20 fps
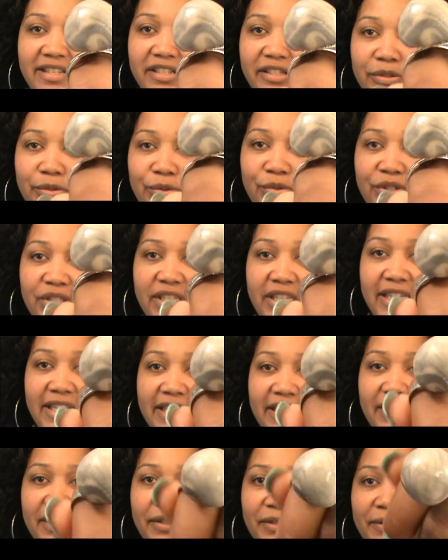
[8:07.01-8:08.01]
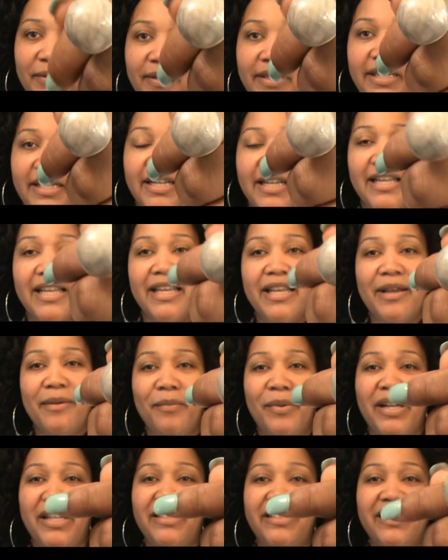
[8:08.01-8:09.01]
a little sheen to it,
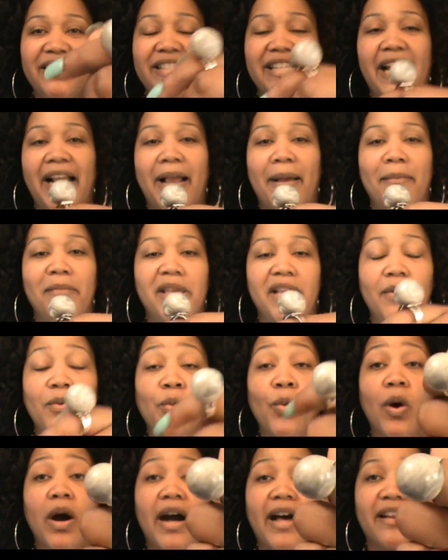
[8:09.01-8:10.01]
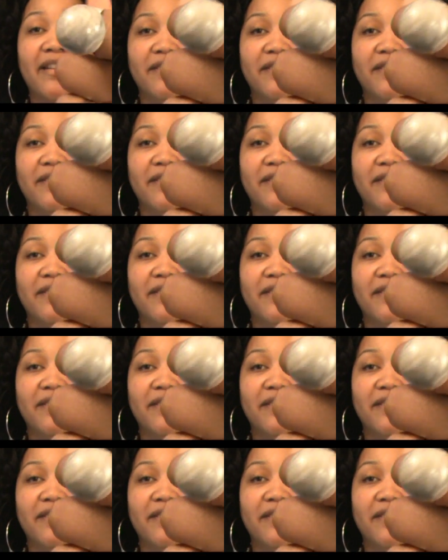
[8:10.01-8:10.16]
but it looks like a big wad